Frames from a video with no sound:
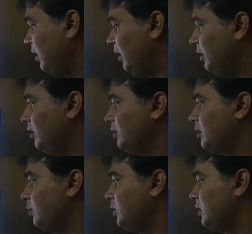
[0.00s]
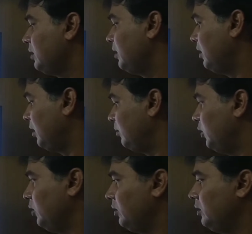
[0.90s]
and then subject,
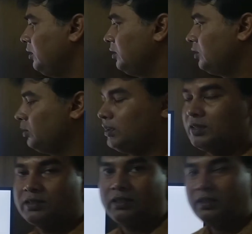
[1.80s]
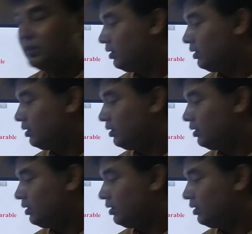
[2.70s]
Akbar. So, we can say